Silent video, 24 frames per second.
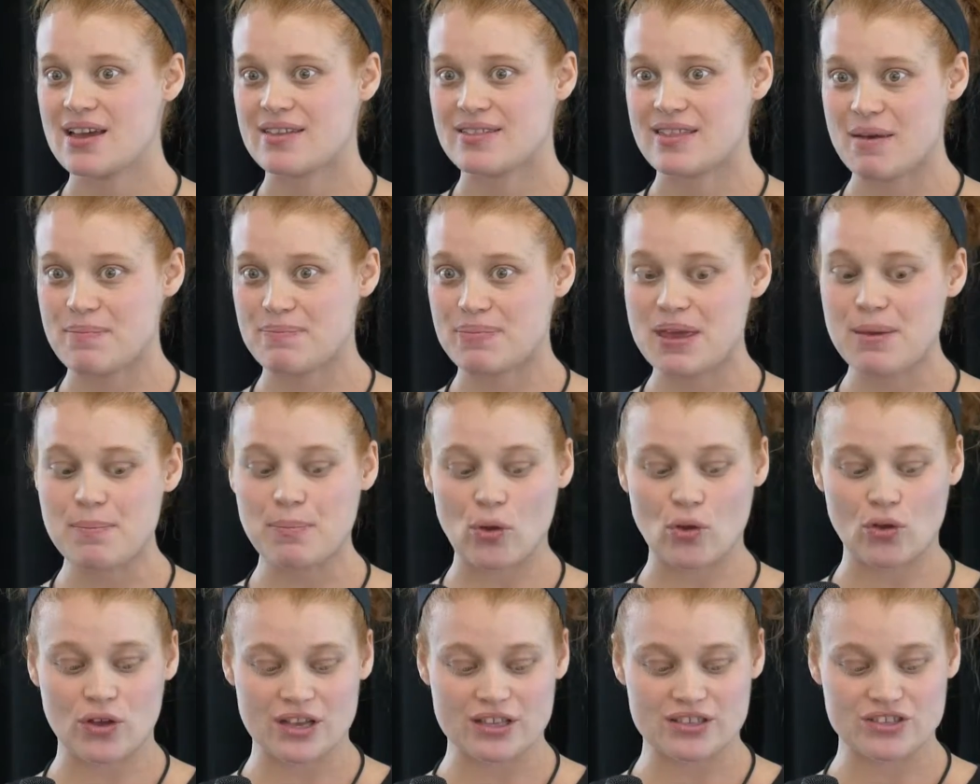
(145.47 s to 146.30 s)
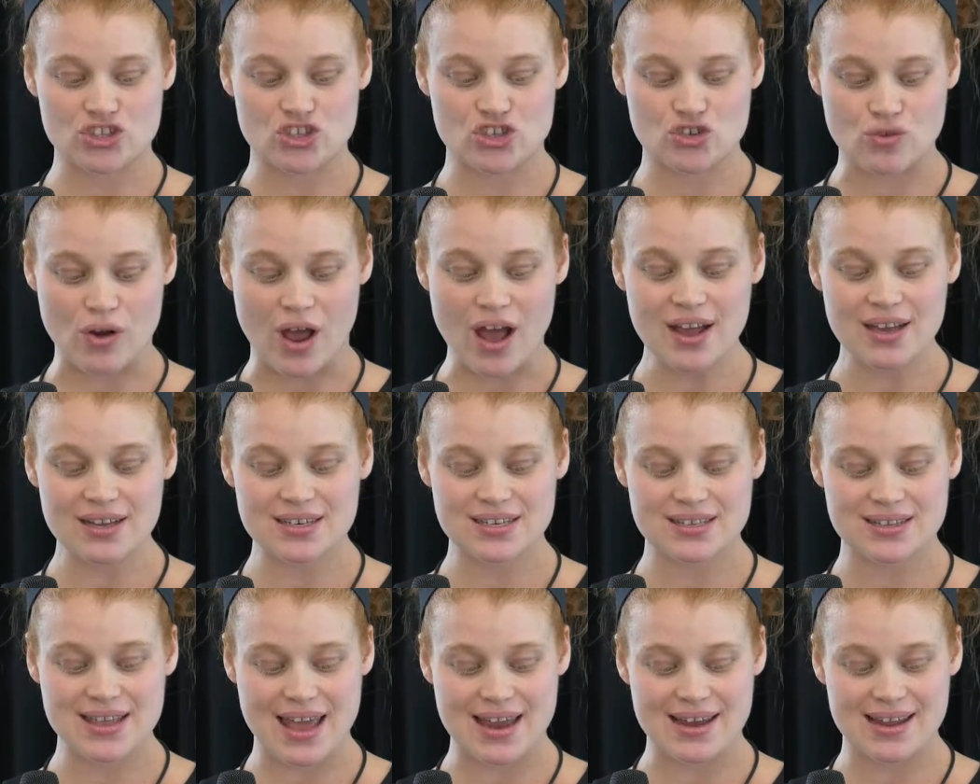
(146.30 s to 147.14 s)
that people
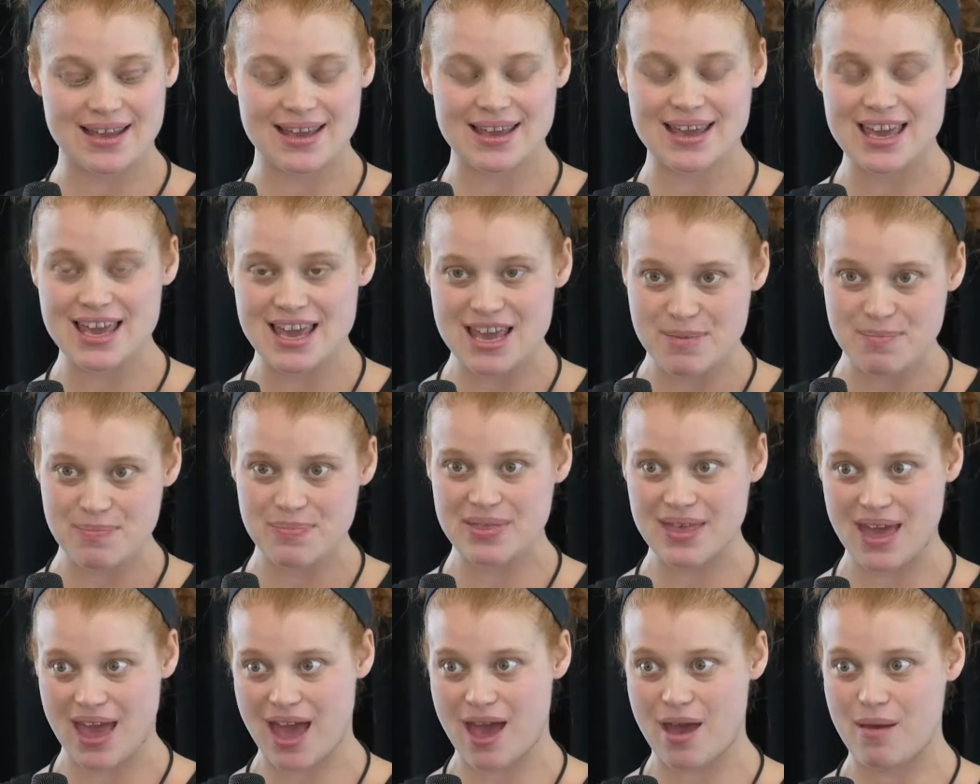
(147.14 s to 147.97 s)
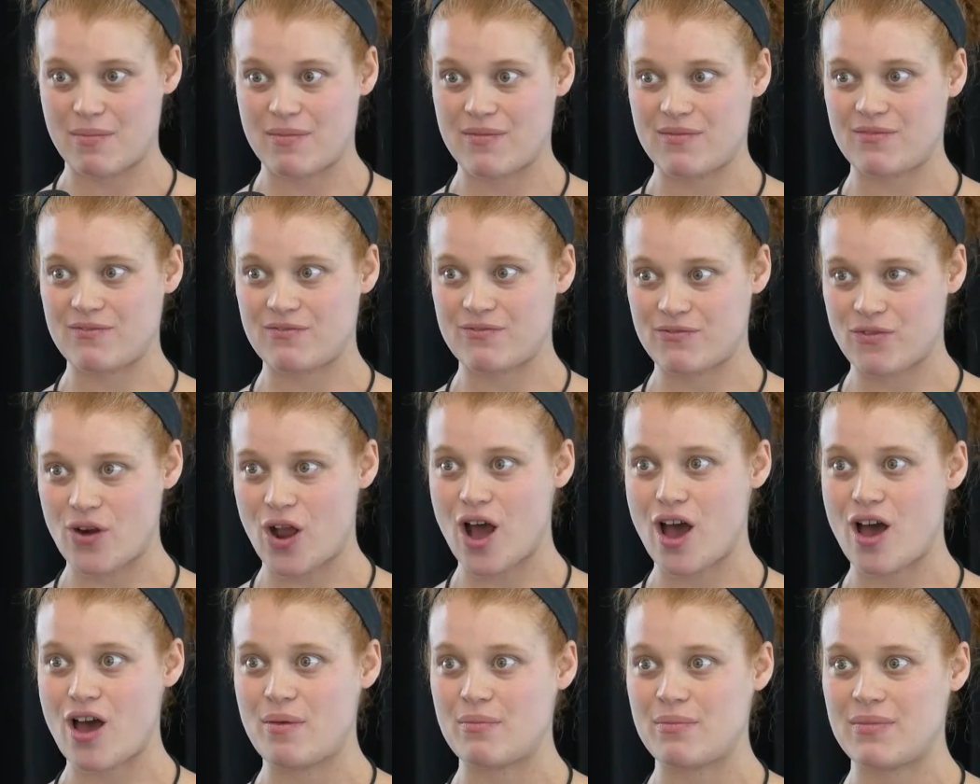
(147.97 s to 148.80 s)
construct that keep them
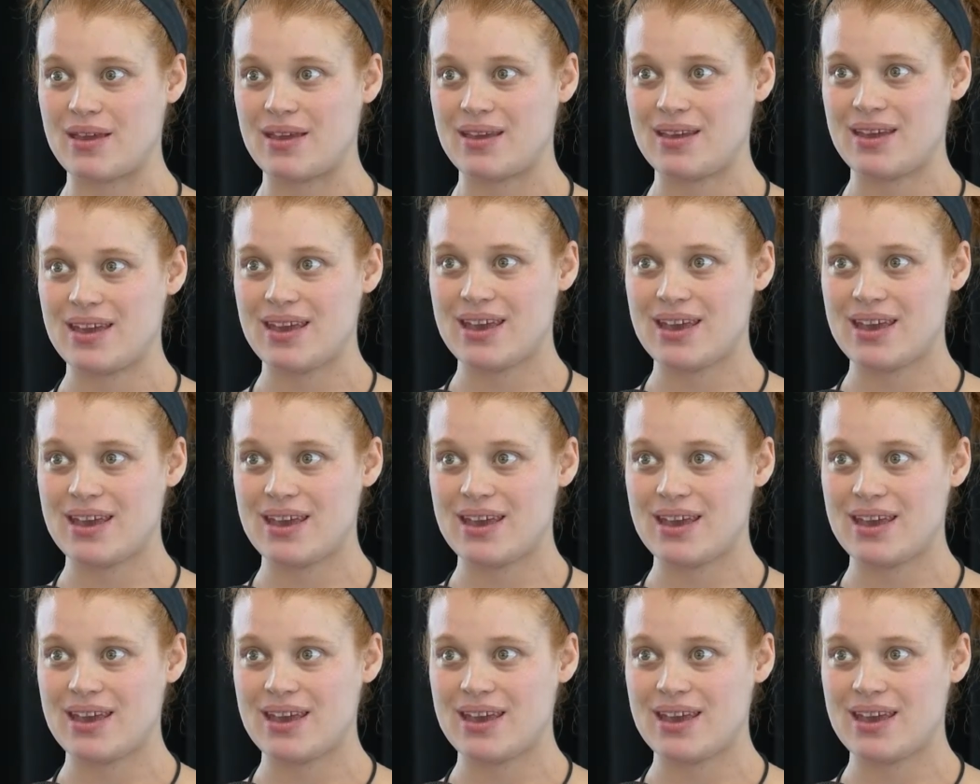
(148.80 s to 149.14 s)
from